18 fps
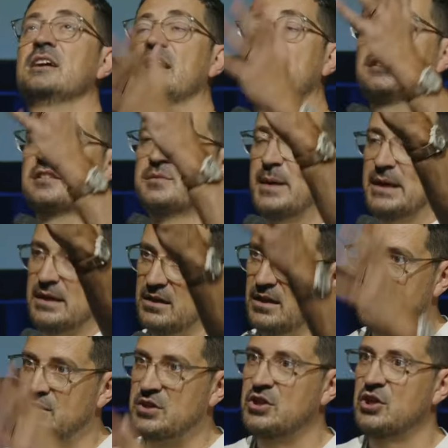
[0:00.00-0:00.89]
and it's about
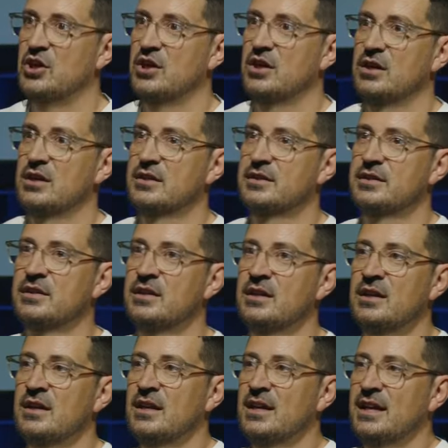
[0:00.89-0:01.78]
loving God.
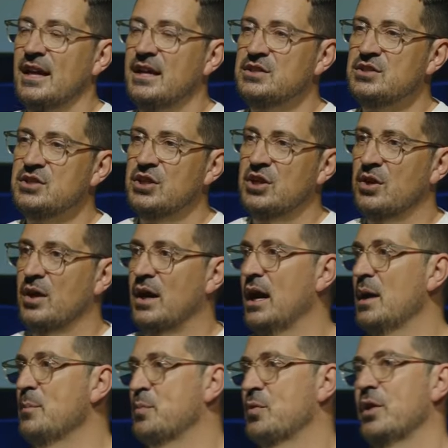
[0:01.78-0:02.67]
And you know,
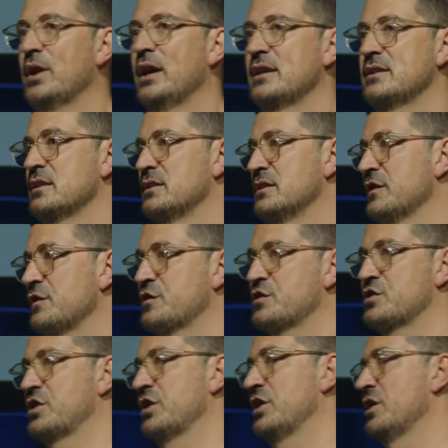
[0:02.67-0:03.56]
I pray that this
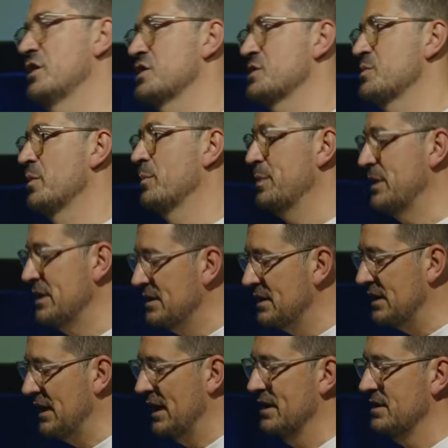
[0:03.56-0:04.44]
church will be the
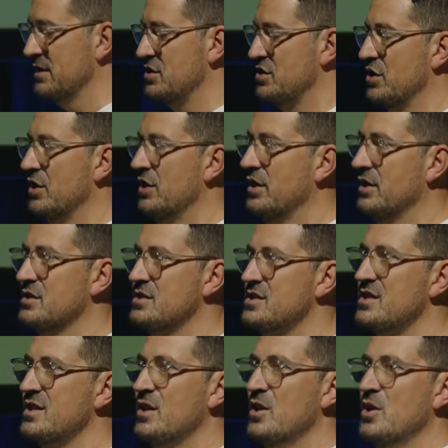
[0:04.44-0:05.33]
kind of
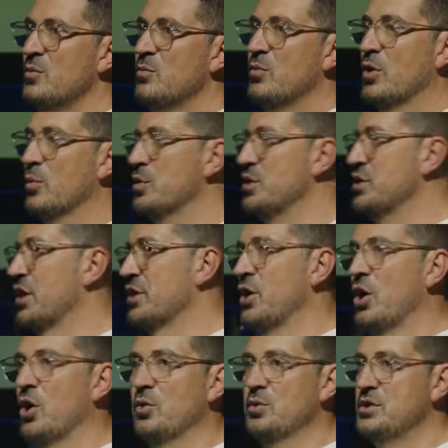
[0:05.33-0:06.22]
church where we're not
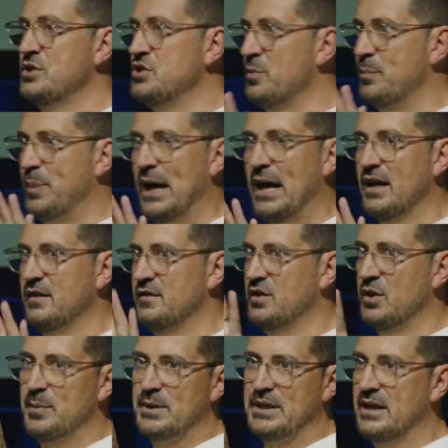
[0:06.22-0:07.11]
holding your past
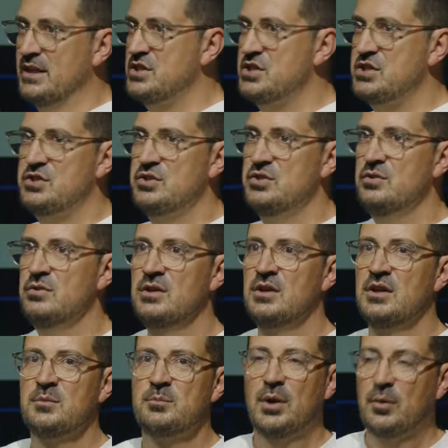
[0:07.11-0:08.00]
up against you,
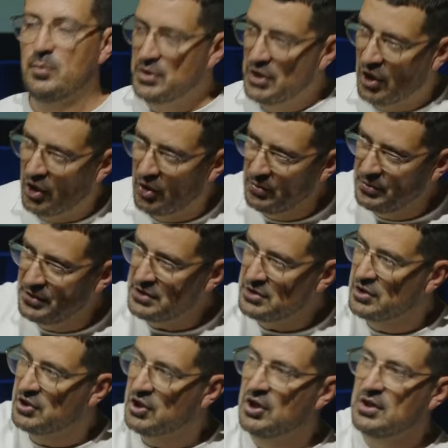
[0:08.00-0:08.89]
but we're holding
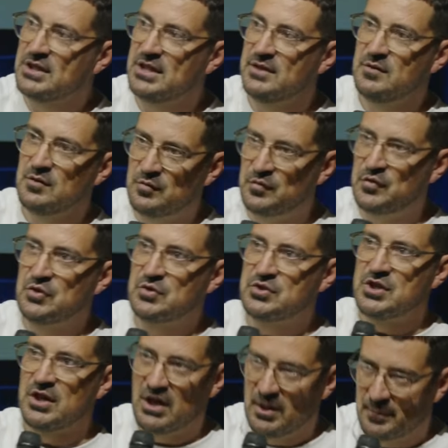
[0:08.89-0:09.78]
your God-given
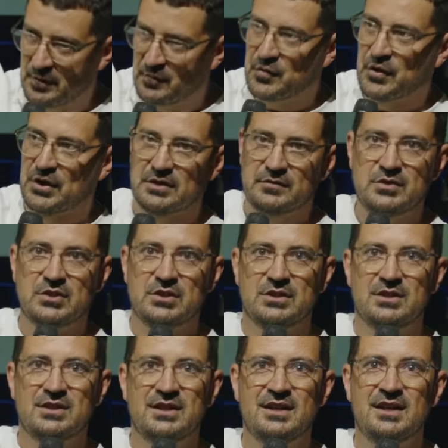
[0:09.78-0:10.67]
future up in front of
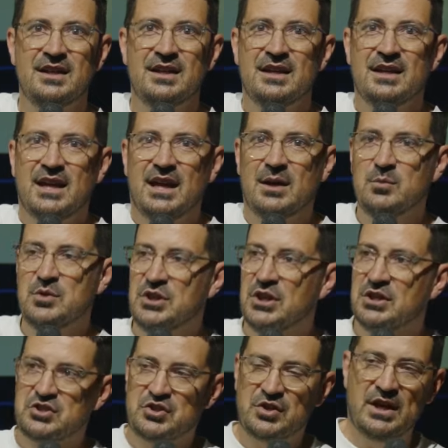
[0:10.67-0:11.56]
you. And we're
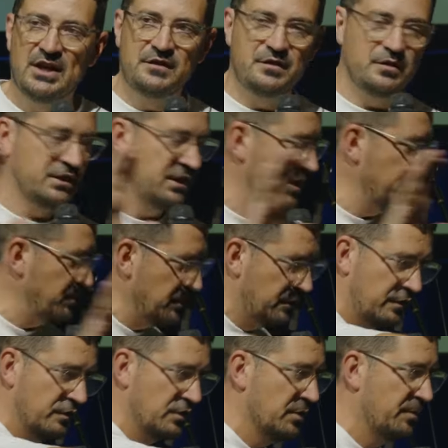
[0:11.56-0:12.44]
not trying to keep you
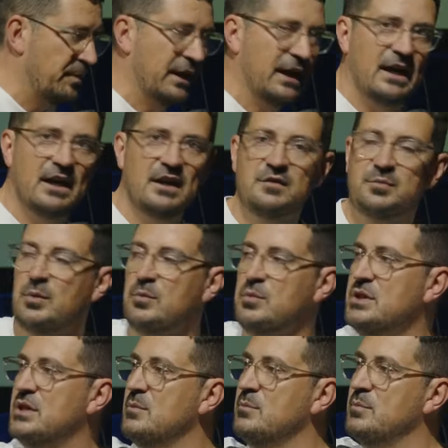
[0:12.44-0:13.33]
to your past, but
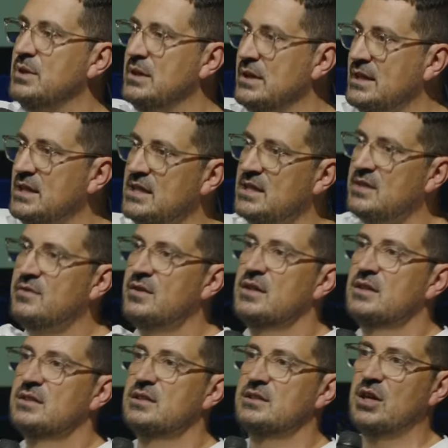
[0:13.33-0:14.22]
we can believe
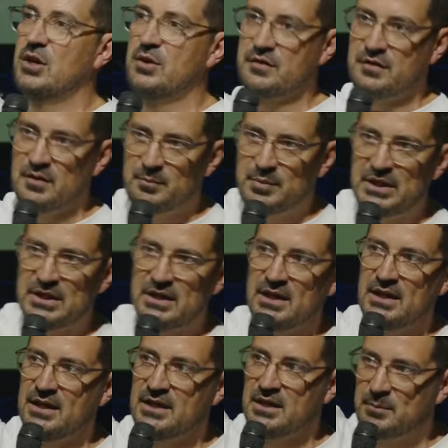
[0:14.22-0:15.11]
that there is a
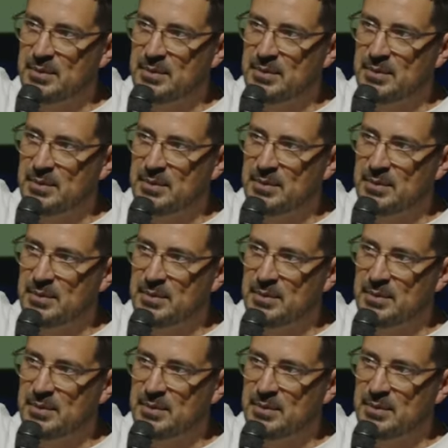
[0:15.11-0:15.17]
bigger and a